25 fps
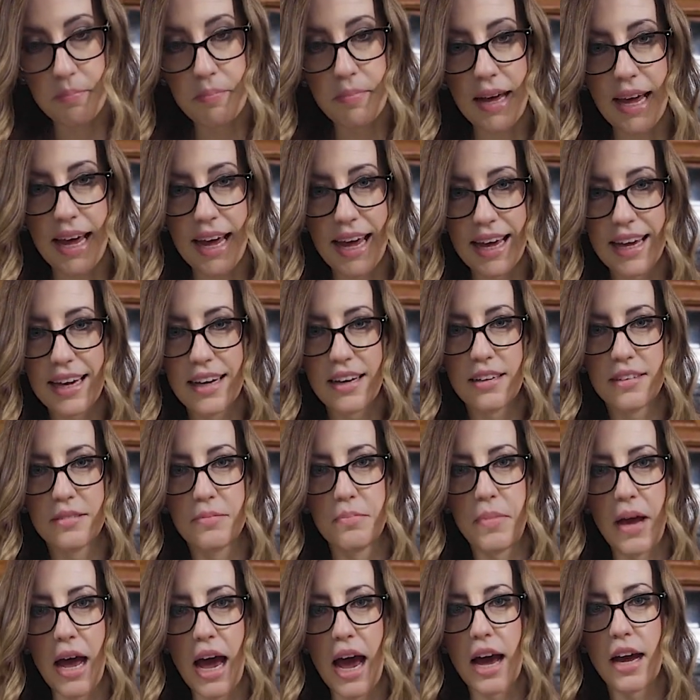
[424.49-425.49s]
Bag.
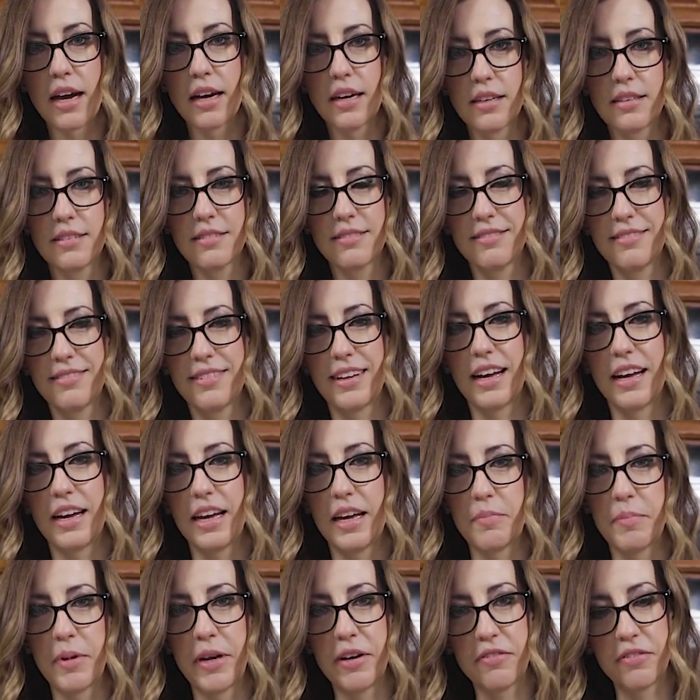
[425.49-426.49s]
I
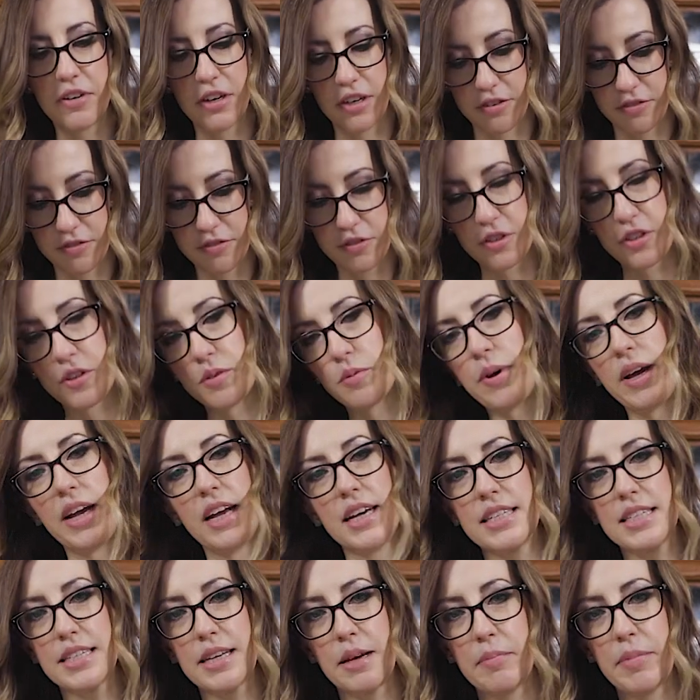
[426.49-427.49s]
get made fun of for the way
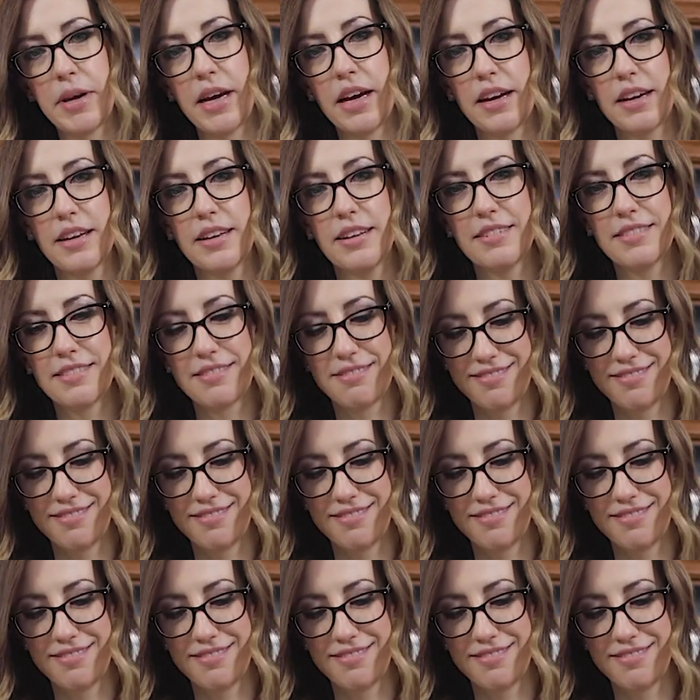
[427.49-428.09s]
I say bag.